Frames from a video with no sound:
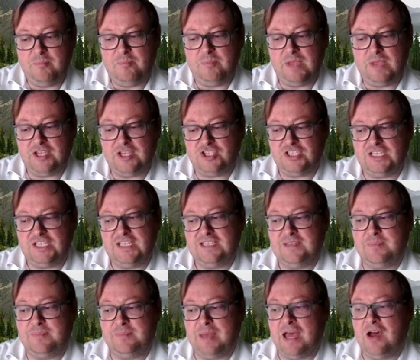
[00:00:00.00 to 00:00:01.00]
PhD
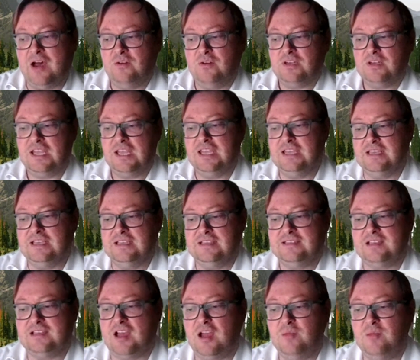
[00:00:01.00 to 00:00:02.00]
is about
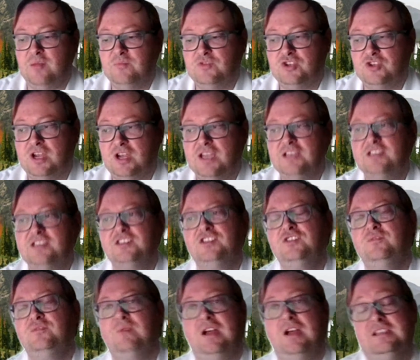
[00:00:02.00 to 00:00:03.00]
is I'm trying
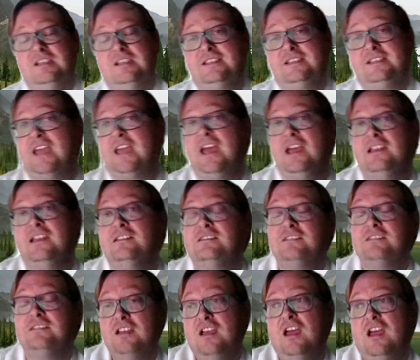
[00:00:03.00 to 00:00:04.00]
to understand